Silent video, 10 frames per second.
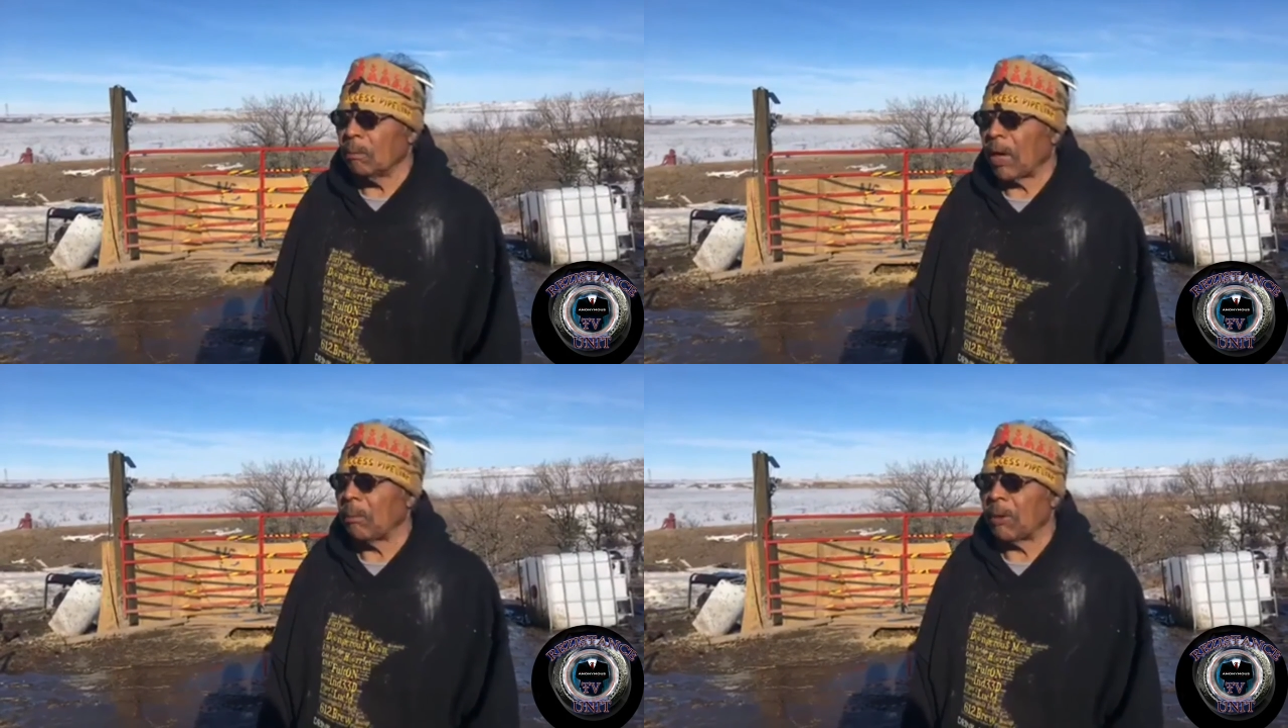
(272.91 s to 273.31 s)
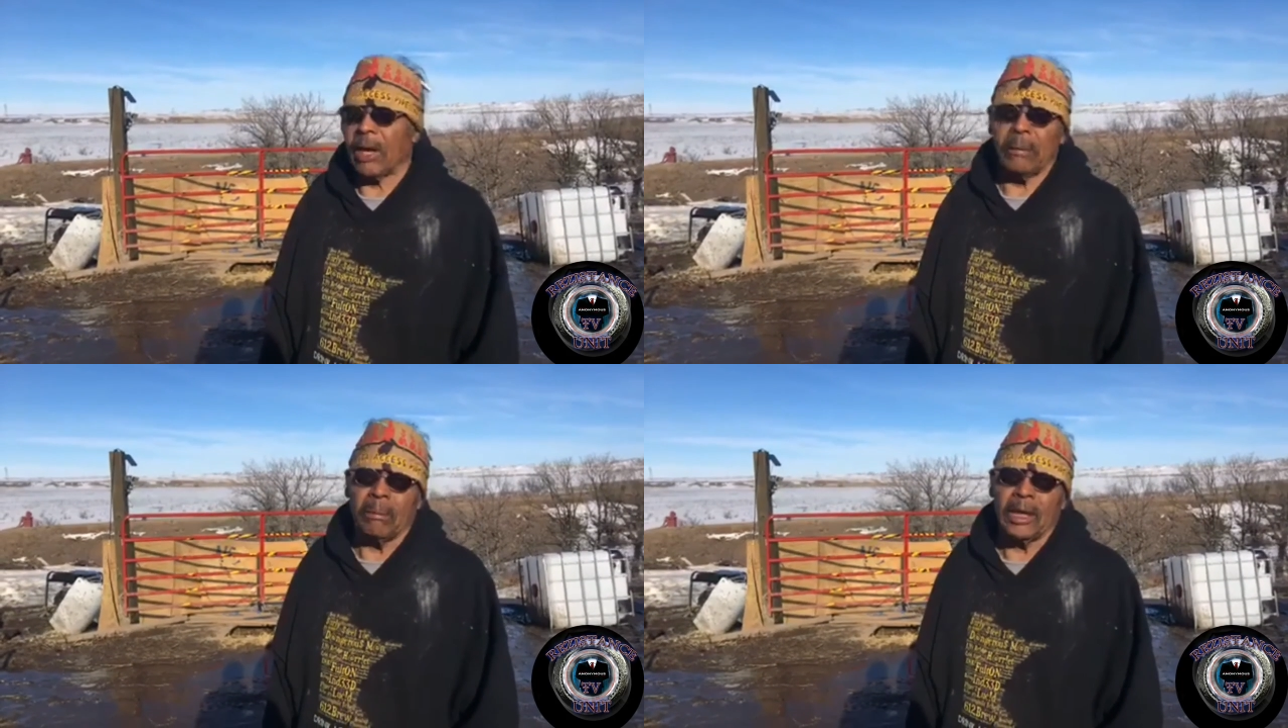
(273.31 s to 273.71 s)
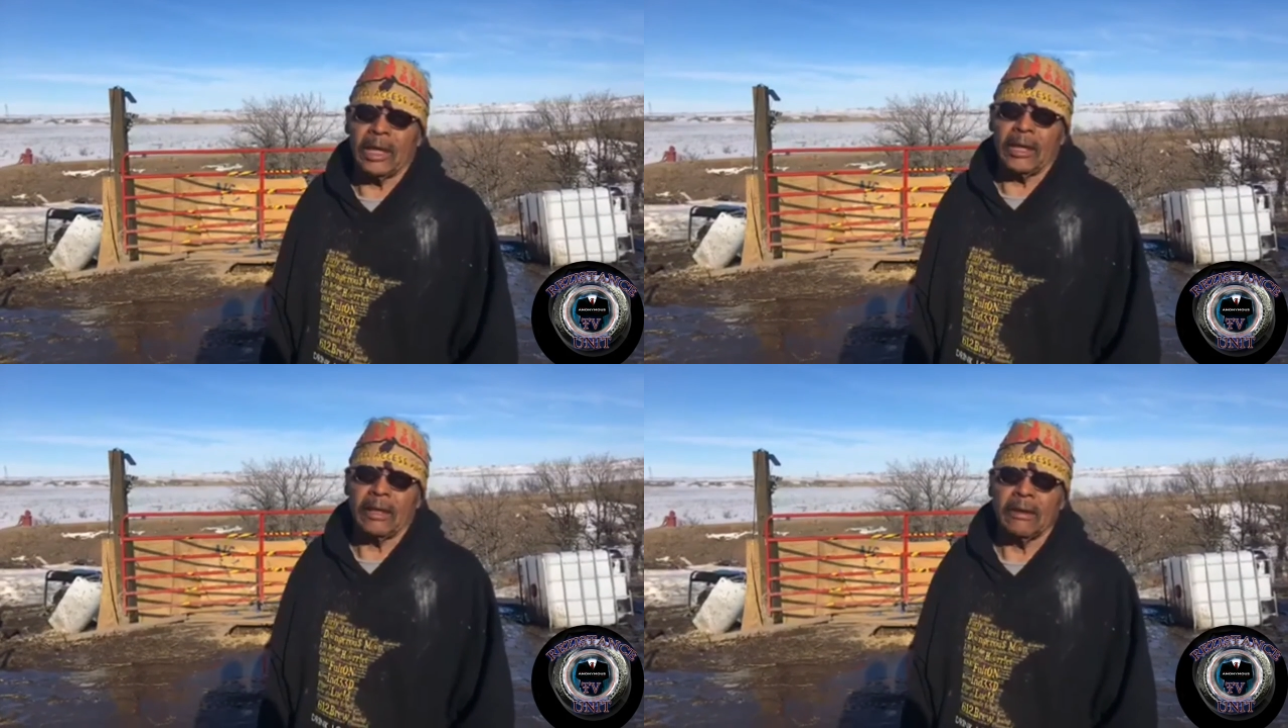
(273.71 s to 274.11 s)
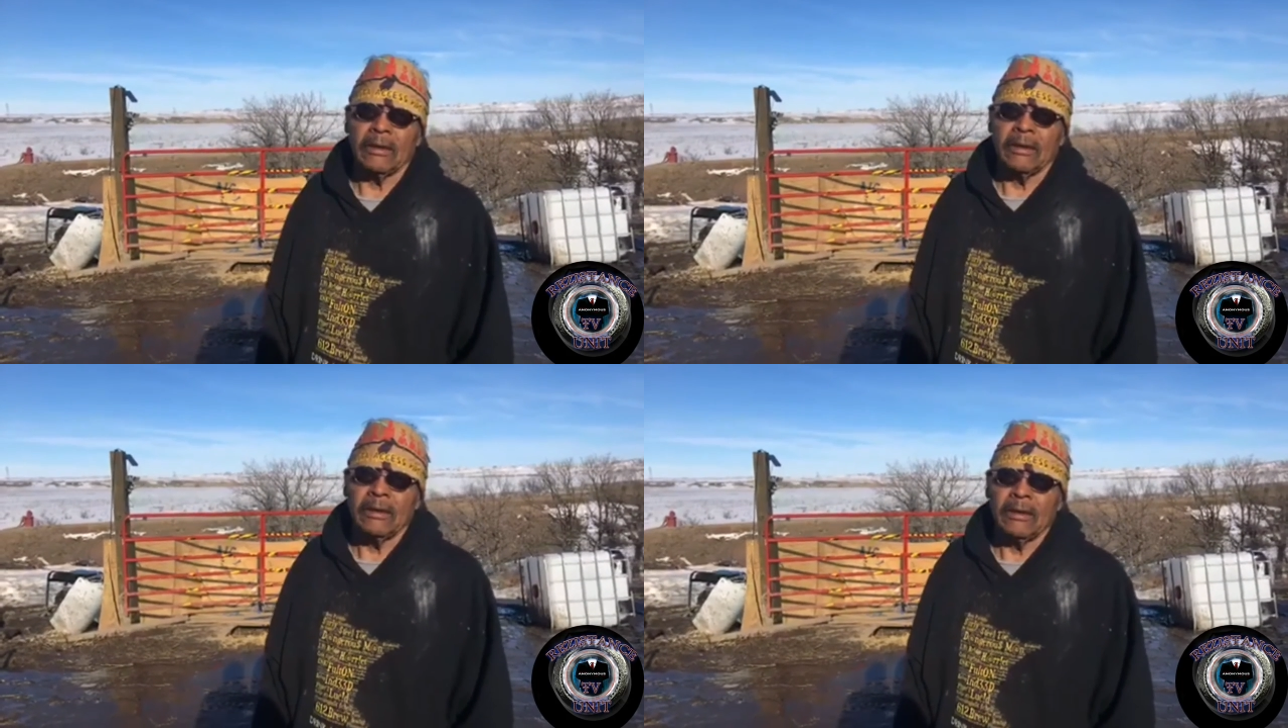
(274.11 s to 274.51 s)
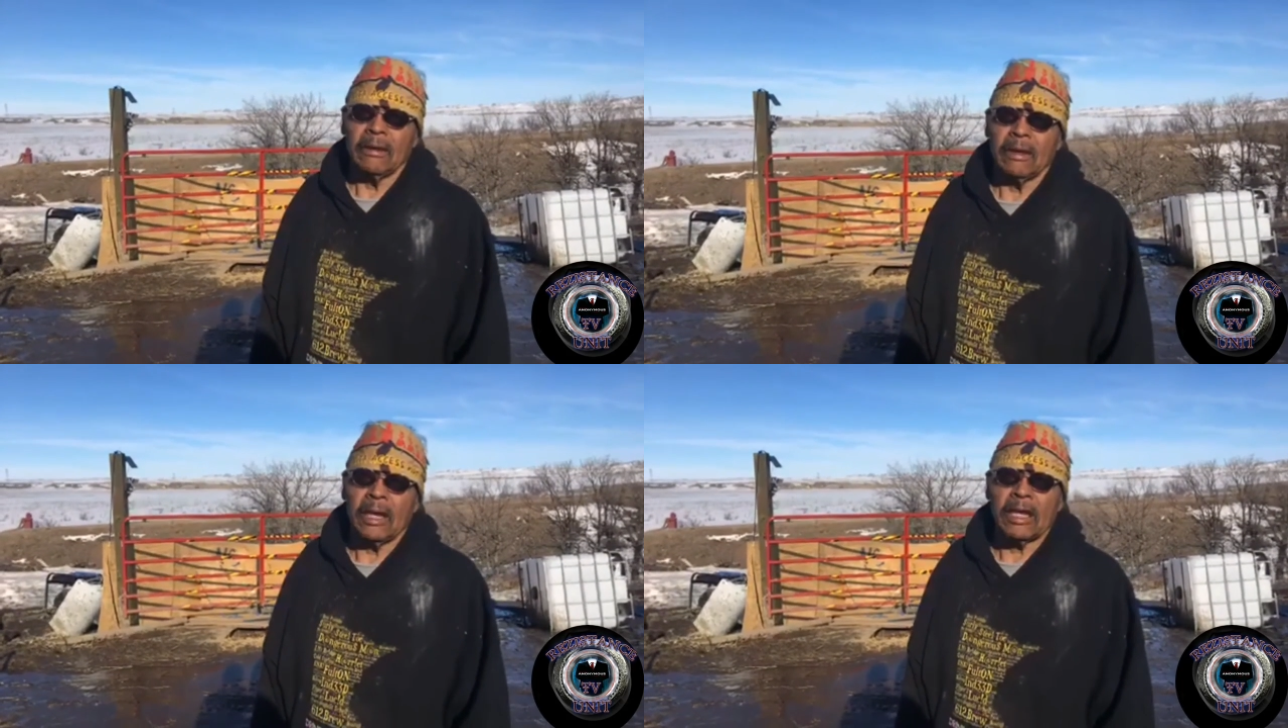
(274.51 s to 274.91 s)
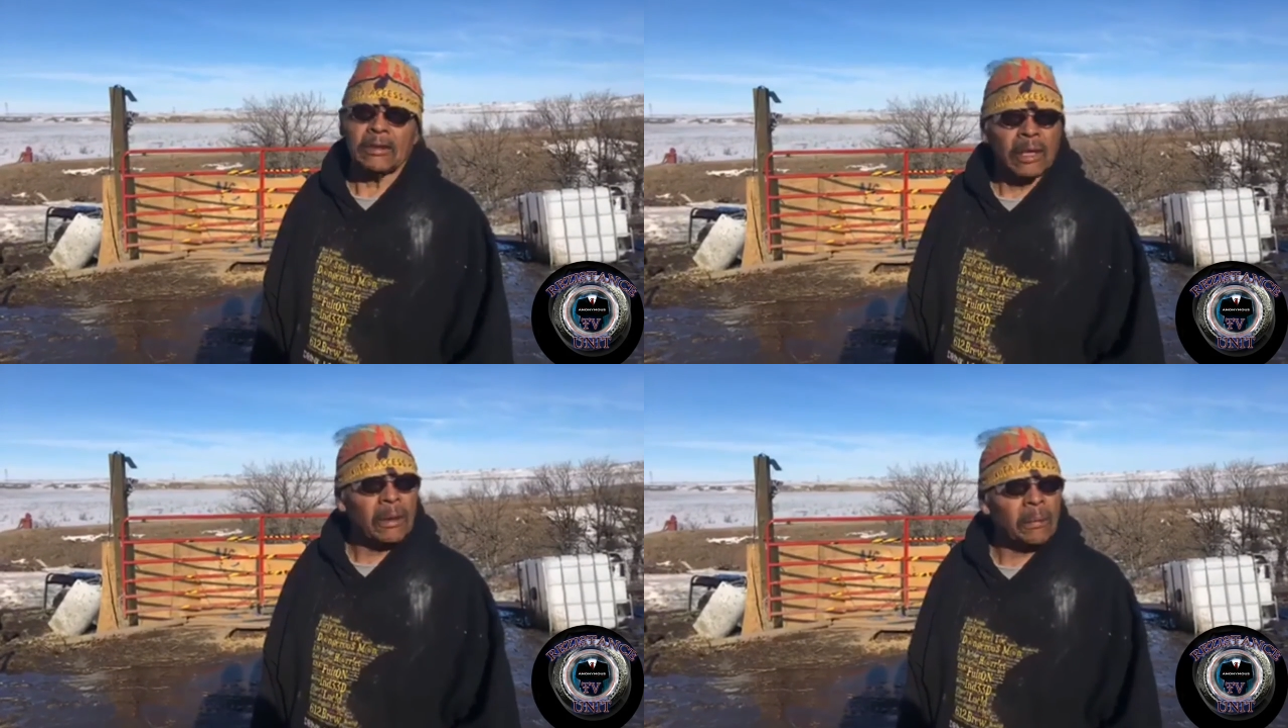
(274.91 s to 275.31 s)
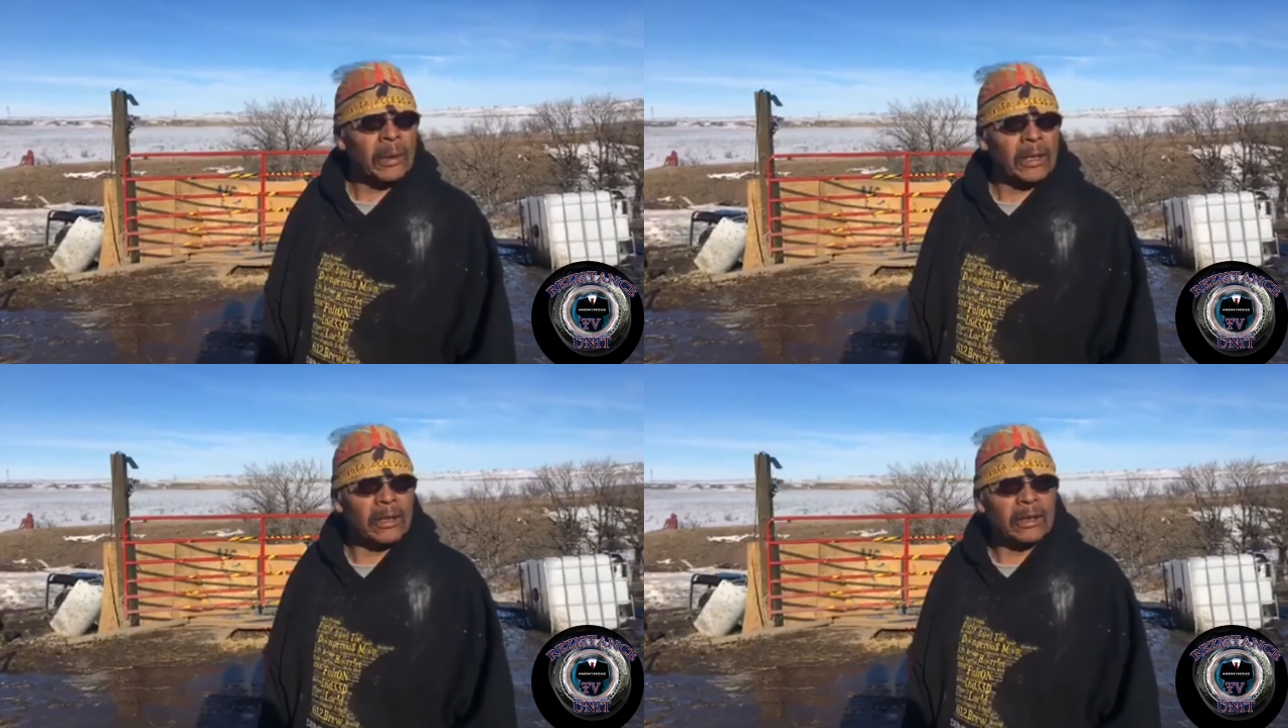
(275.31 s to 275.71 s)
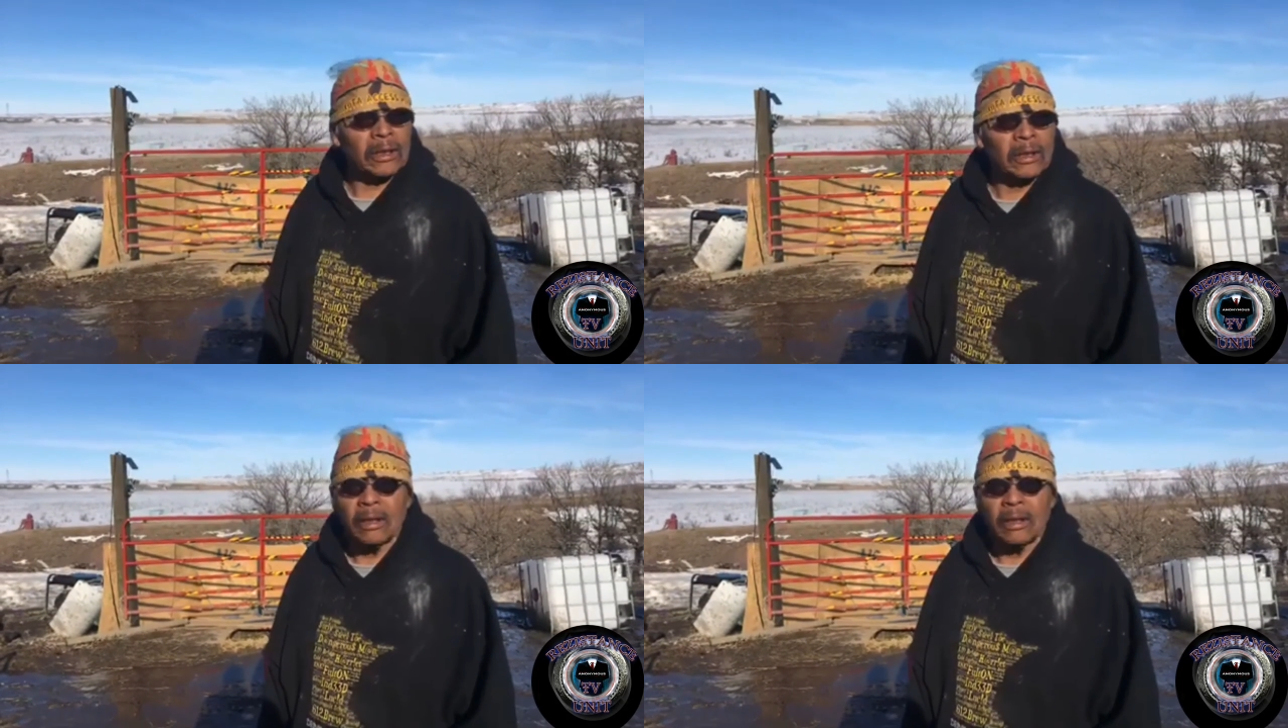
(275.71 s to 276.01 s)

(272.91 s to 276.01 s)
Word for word: pipeline money, and that's what it appears.